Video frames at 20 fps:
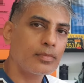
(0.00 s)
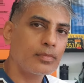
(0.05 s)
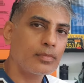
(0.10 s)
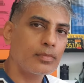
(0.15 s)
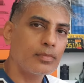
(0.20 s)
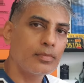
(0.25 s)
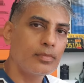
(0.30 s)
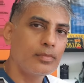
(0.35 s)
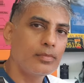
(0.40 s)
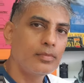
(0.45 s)

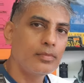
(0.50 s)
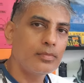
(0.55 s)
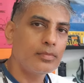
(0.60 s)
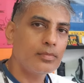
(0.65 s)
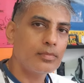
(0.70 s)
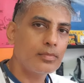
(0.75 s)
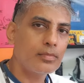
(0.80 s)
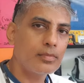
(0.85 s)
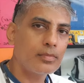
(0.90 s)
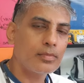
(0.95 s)

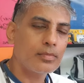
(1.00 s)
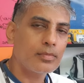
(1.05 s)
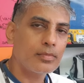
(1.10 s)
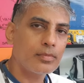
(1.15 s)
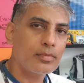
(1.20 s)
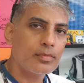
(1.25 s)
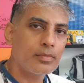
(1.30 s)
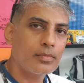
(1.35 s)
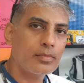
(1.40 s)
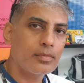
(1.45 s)

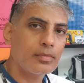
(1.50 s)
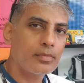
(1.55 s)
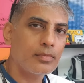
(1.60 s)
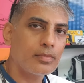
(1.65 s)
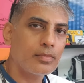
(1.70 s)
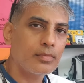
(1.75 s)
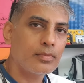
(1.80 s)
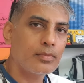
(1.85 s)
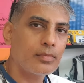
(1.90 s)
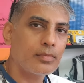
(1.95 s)

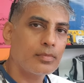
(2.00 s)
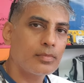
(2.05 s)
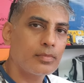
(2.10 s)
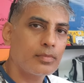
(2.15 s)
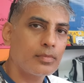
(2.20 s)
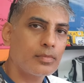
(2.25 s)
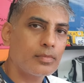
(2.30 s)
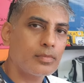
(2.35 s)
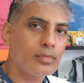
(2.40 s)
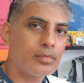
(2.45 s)

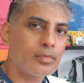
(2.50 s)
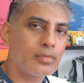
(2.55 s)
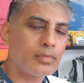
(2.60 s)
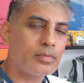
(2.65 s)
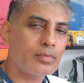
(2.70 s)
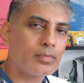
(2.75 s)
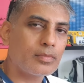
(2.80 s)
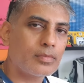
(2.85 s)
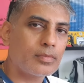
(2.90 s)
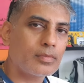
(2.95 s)

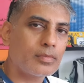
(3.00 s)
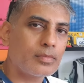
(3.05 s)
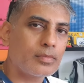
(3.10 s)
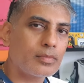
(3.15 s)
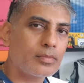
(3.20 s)
No words are spoken by the person on screen.